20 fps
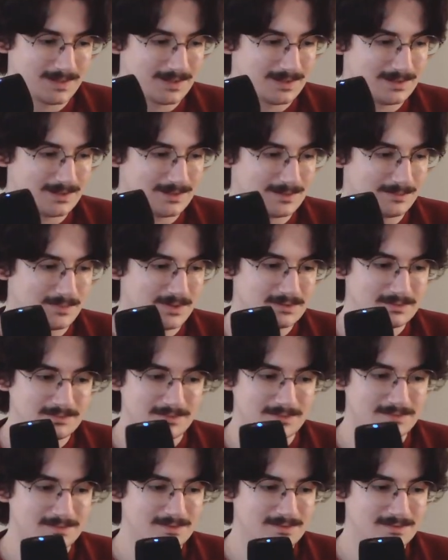And most
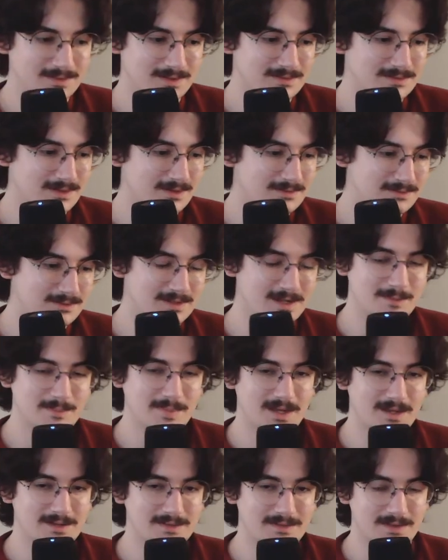phones these days are actually not
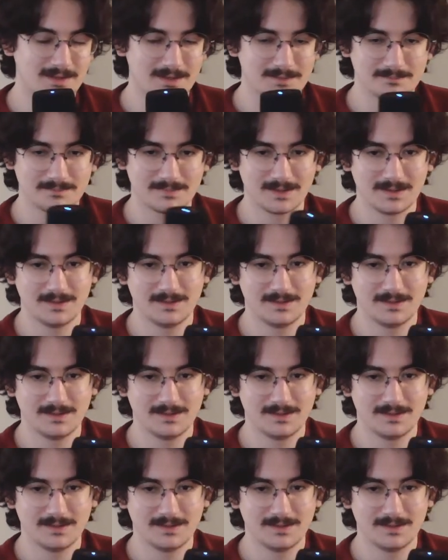bad at that.